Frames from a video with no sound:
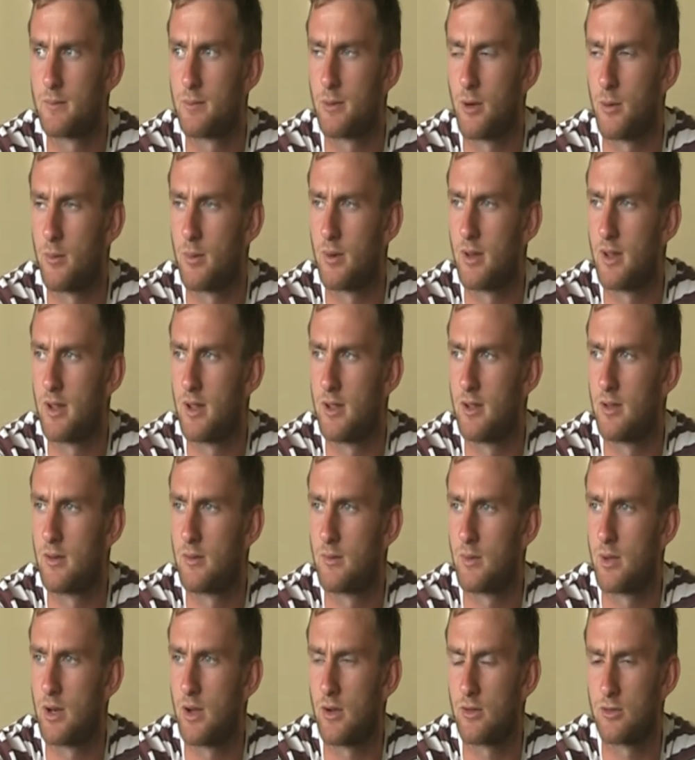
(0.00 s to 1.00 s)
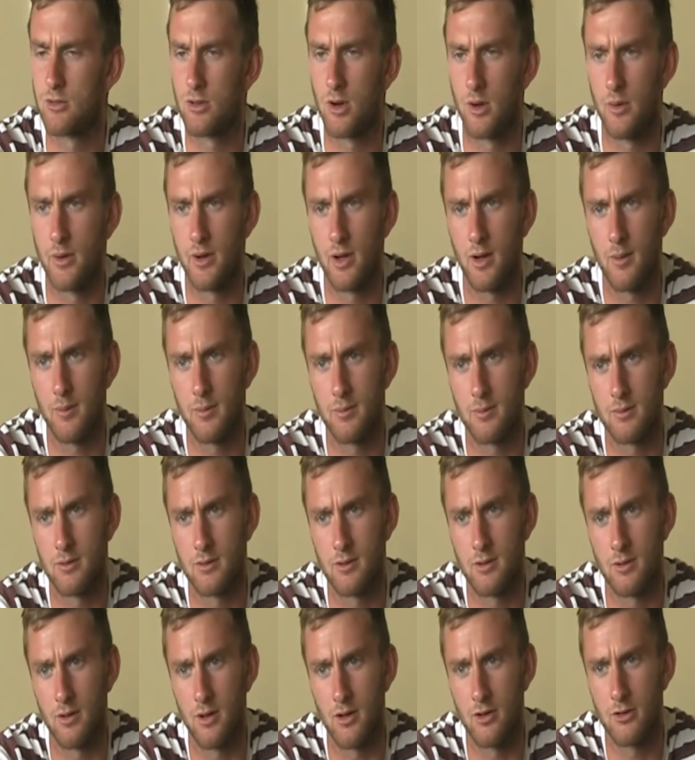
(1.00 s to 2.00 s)
Probably when I was growing up,
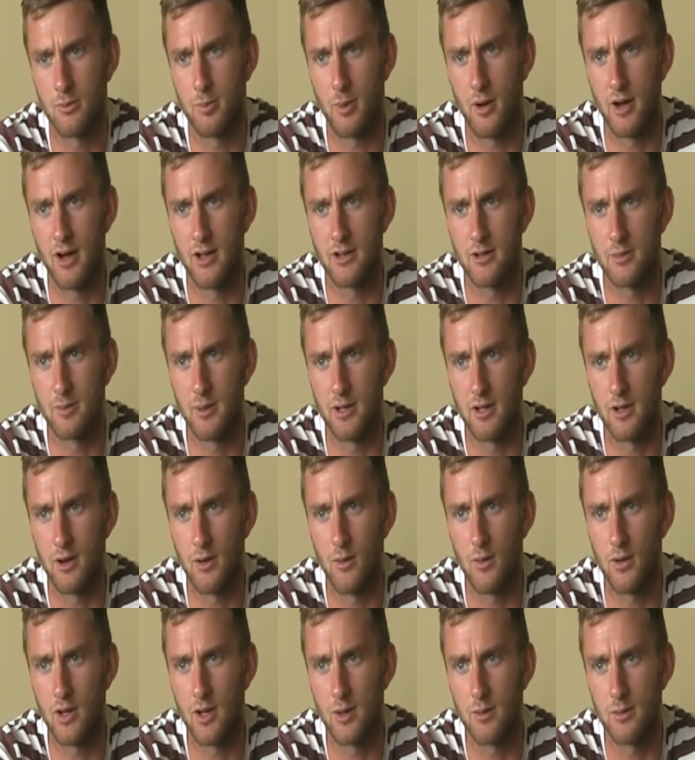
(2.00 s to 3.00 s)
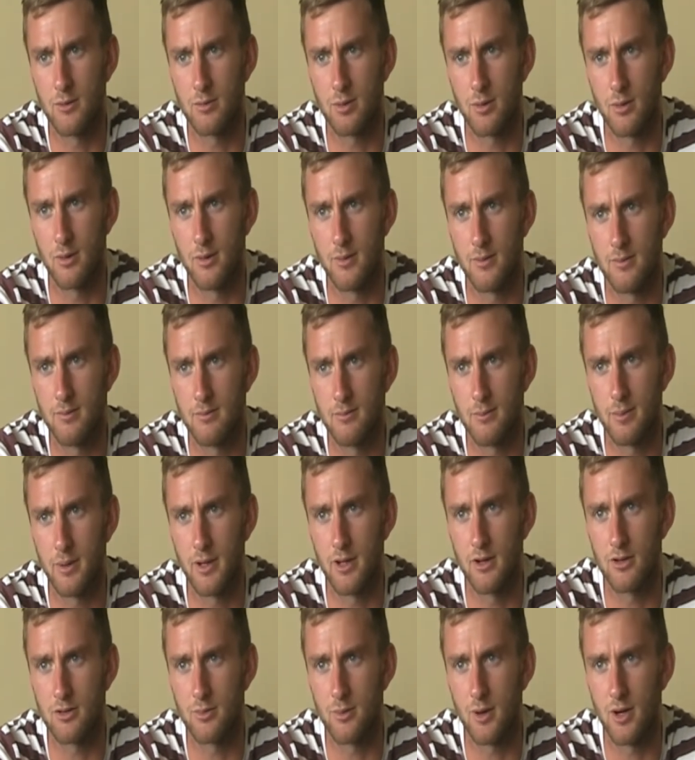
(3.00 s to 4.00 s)
to aspire to be a goalkeeper, it's probably
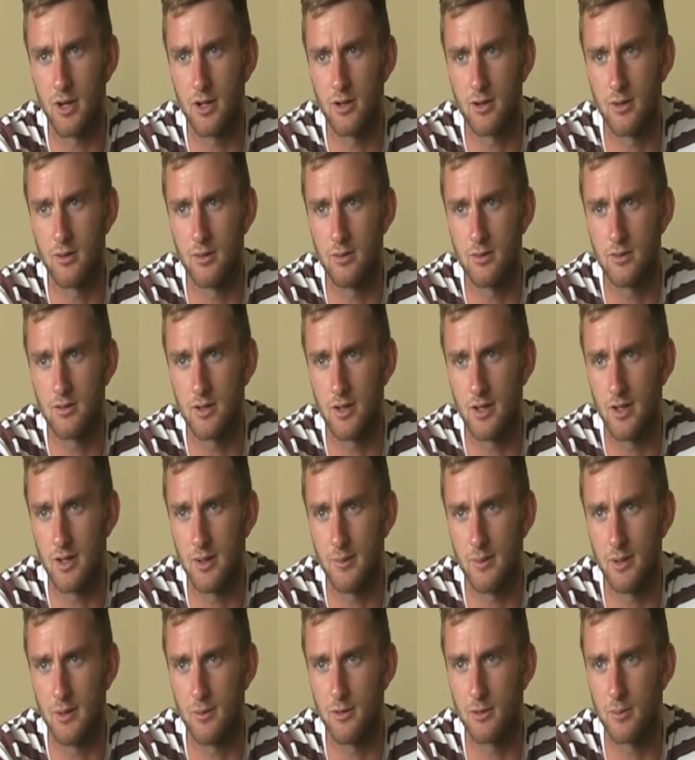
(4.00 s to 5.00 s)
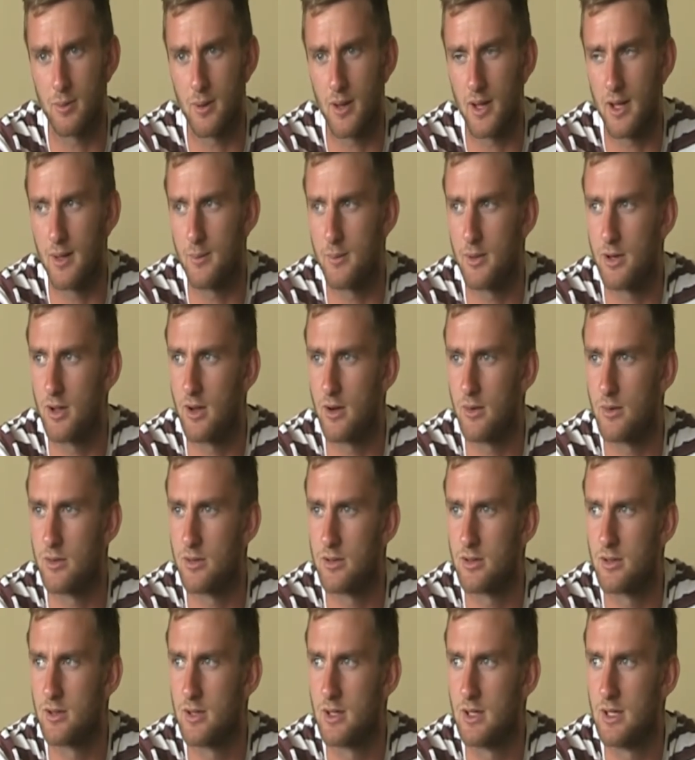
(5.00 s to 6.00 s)
Peter Schmeichel. He was playing when I
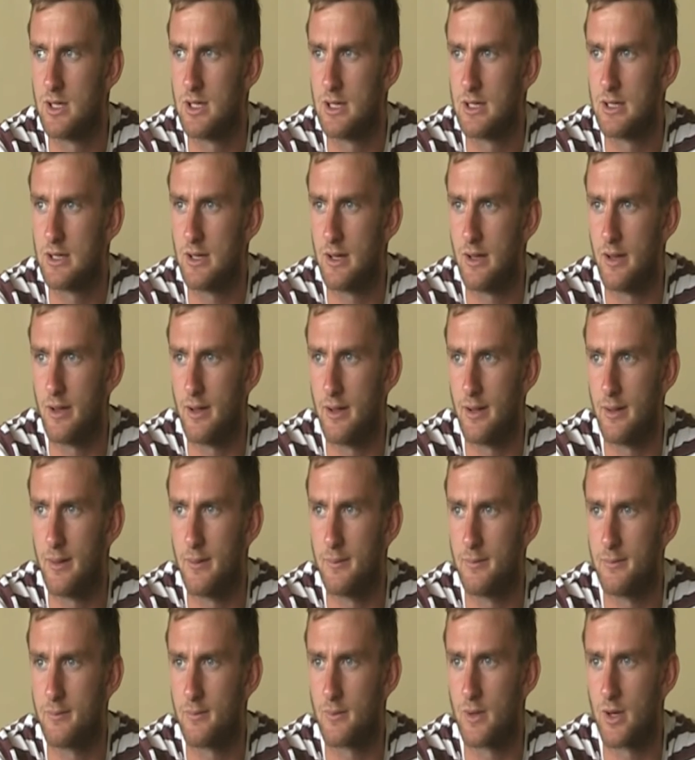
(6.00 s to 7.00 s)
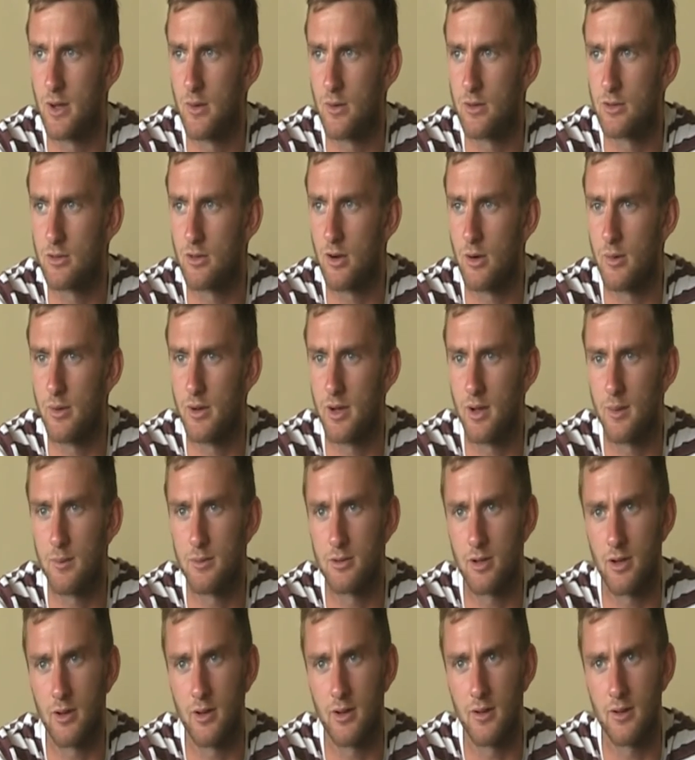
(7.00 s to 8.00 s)
was growing
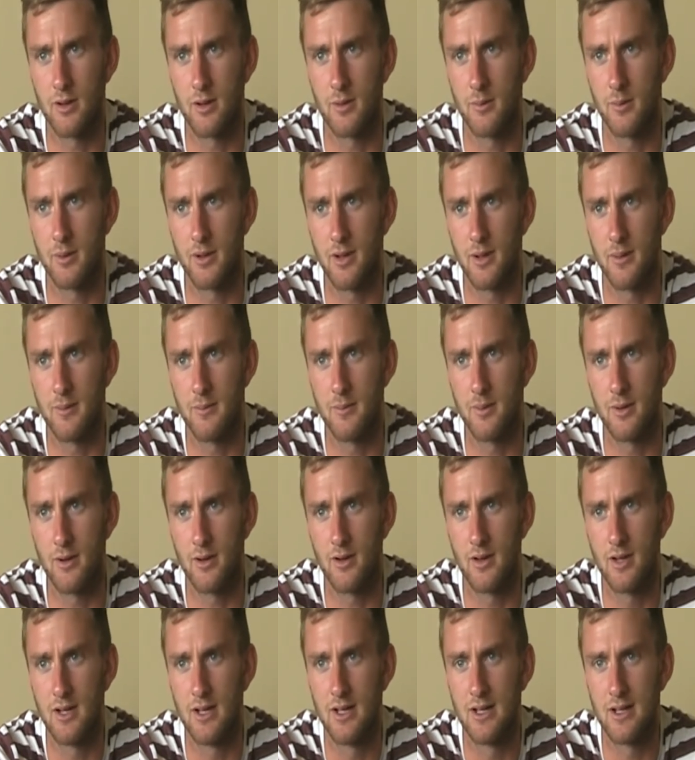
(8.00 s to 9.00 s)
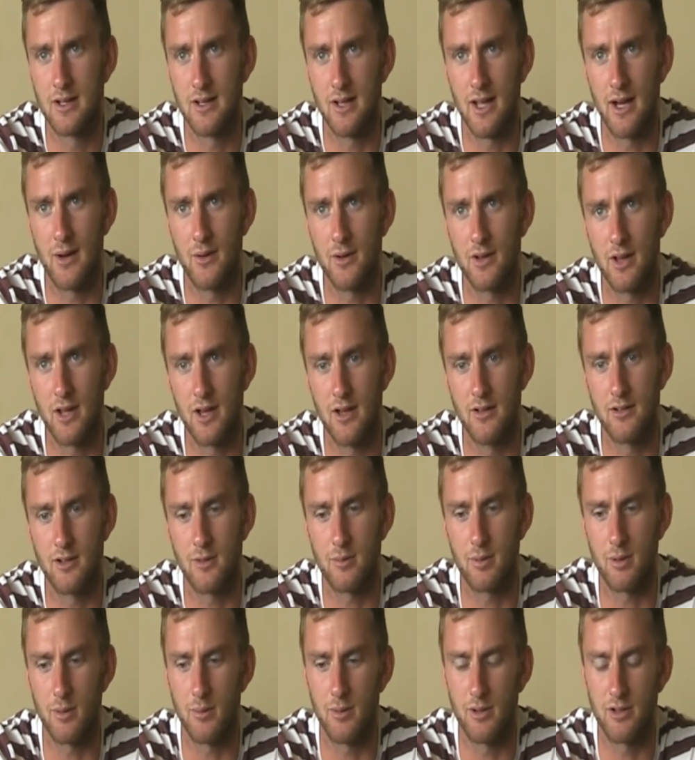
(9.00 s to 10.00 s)
up, so it'd be him. But nowadays,
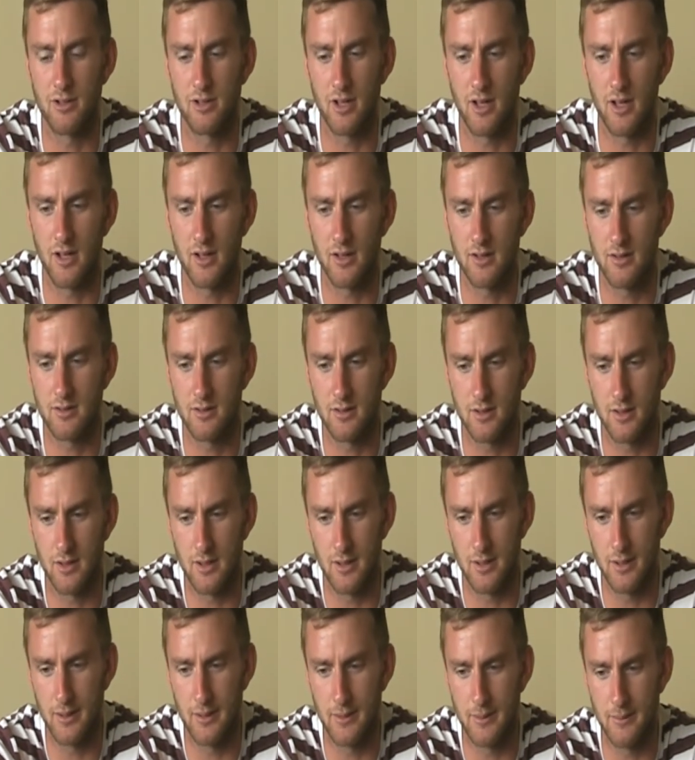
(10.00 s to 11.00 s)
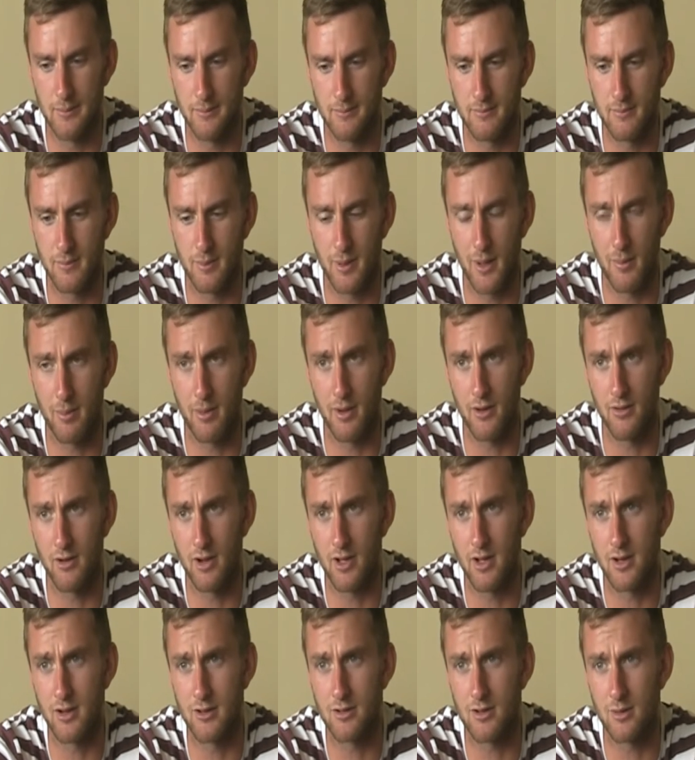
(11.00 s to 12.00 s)
I'd probably say Pepe
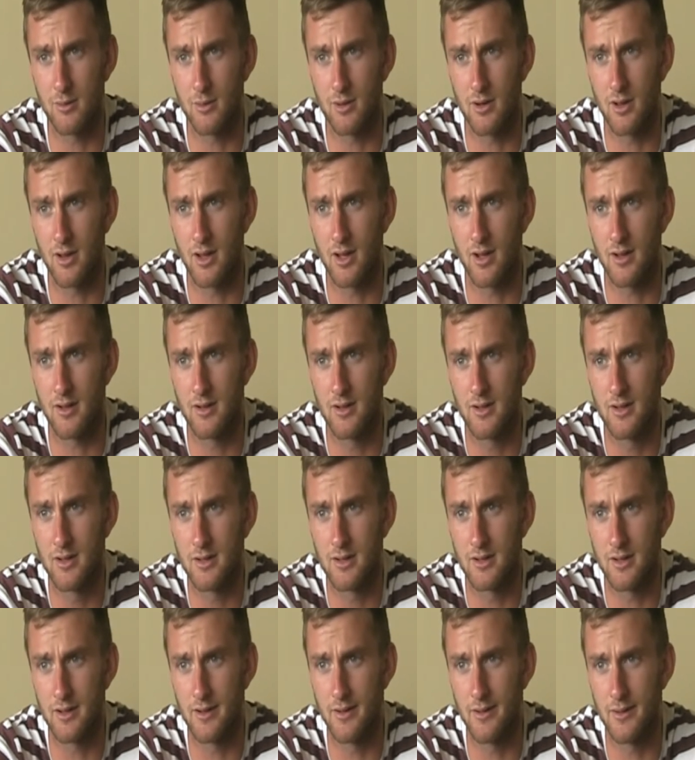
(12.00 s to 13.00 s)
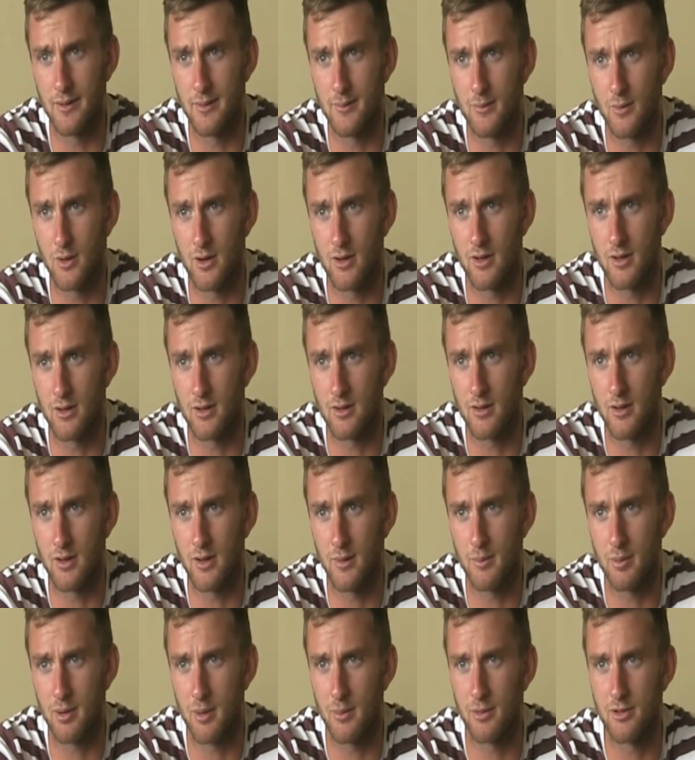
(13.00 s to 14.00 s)
Reina, someone like that, one of
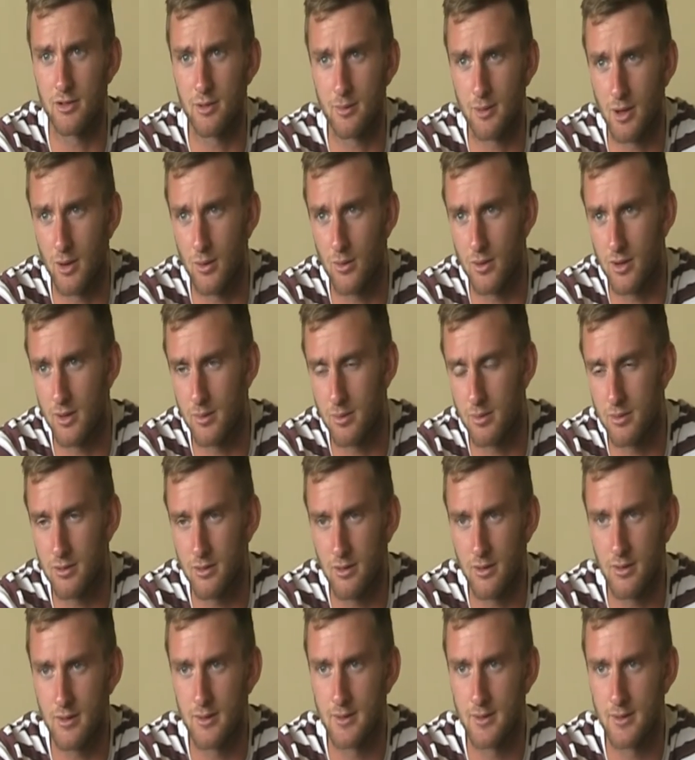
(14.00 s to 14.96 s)
the Premiership goalkeepers.